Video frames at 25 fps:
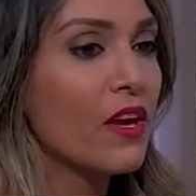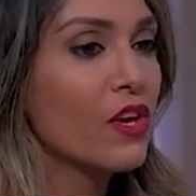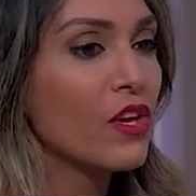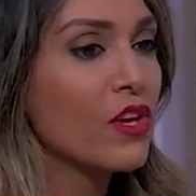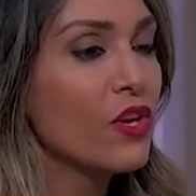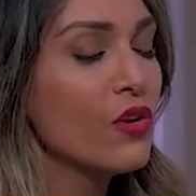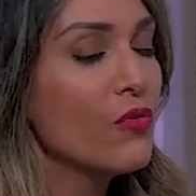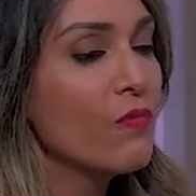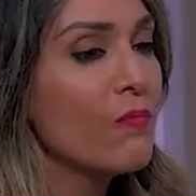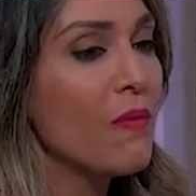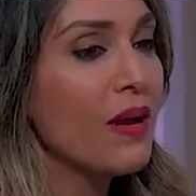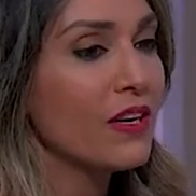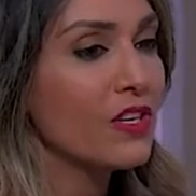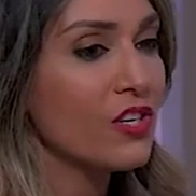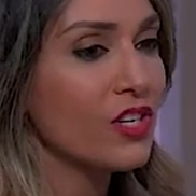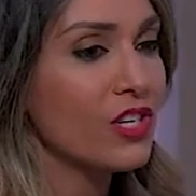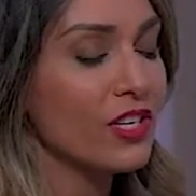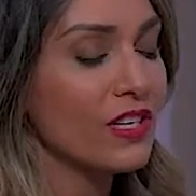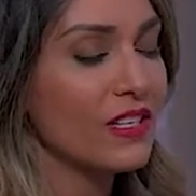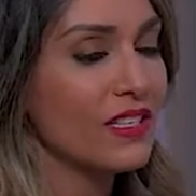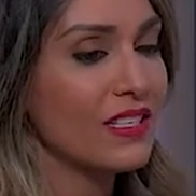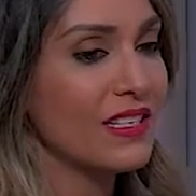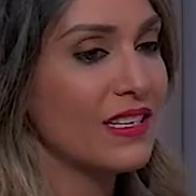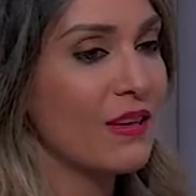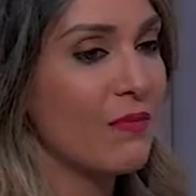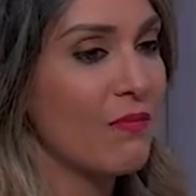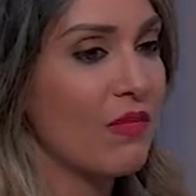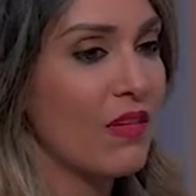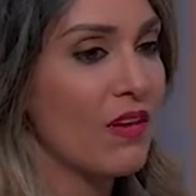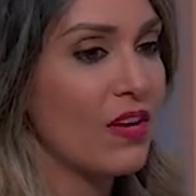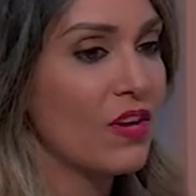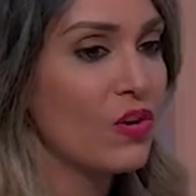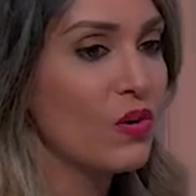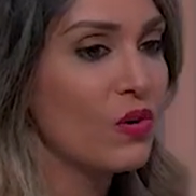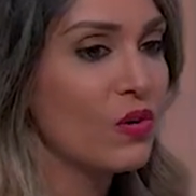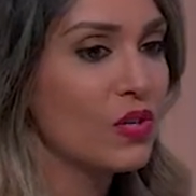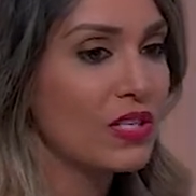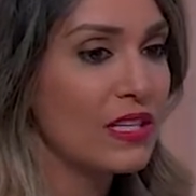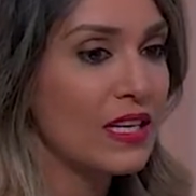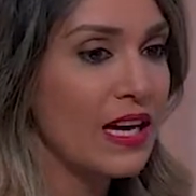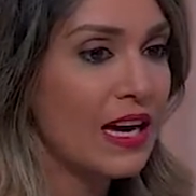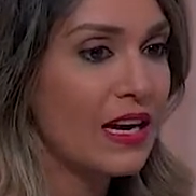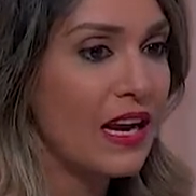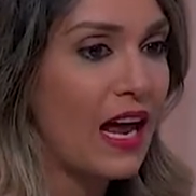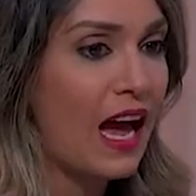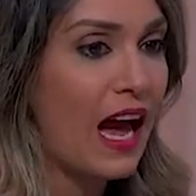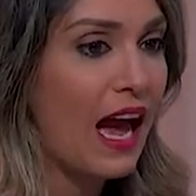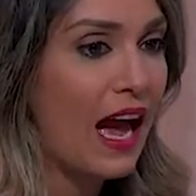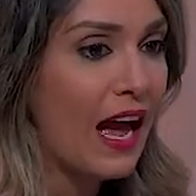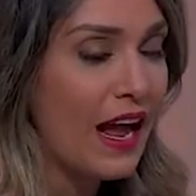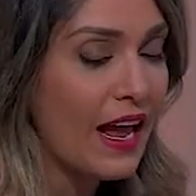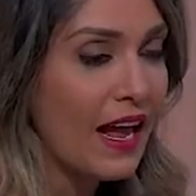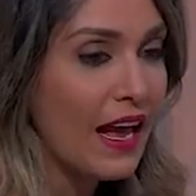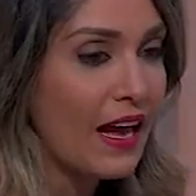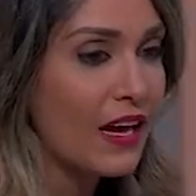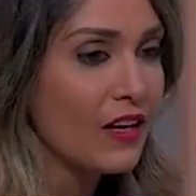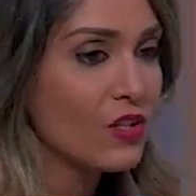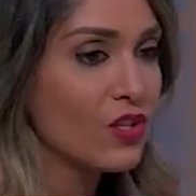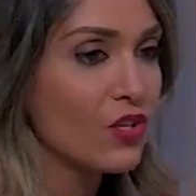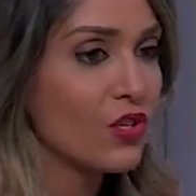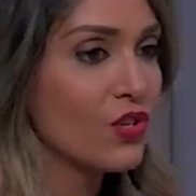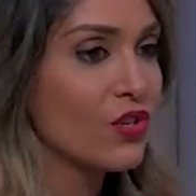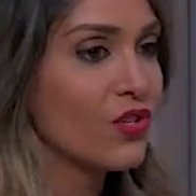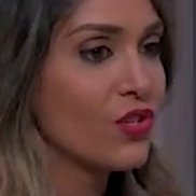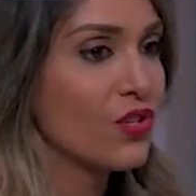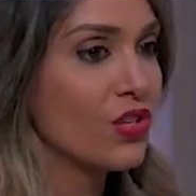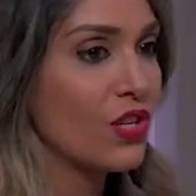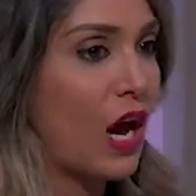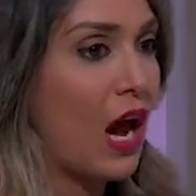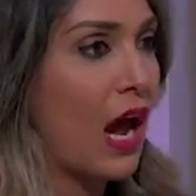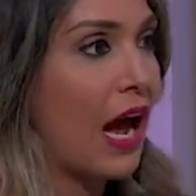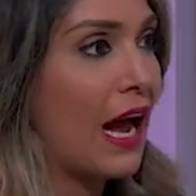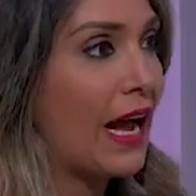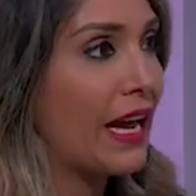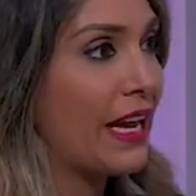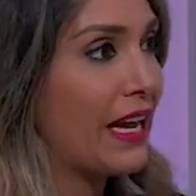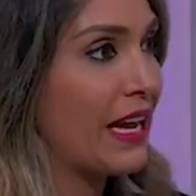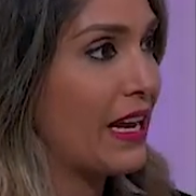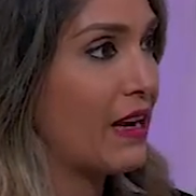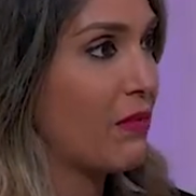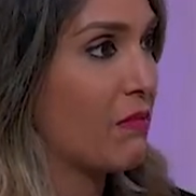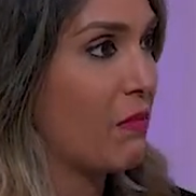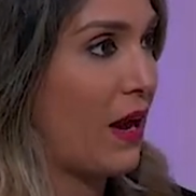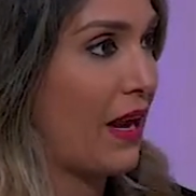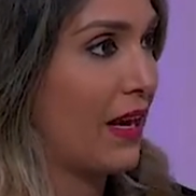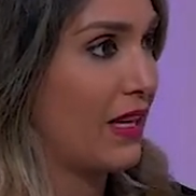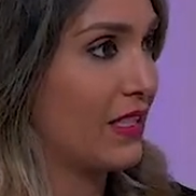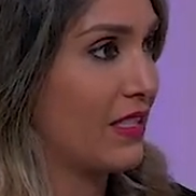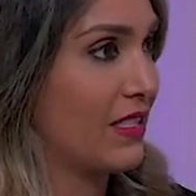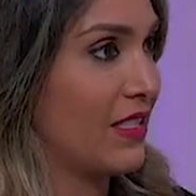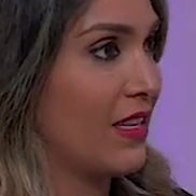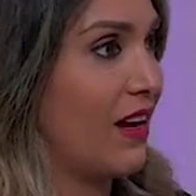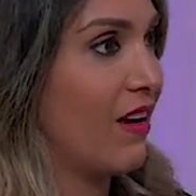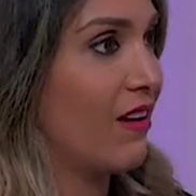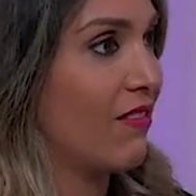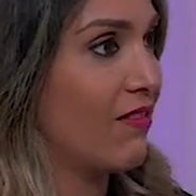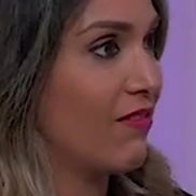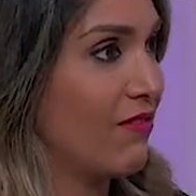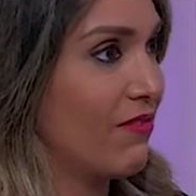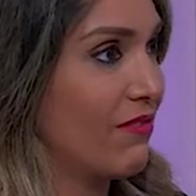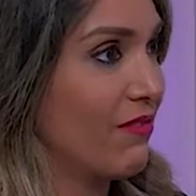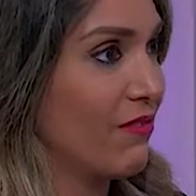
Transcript: You mentioned something. You said, I had to die in myself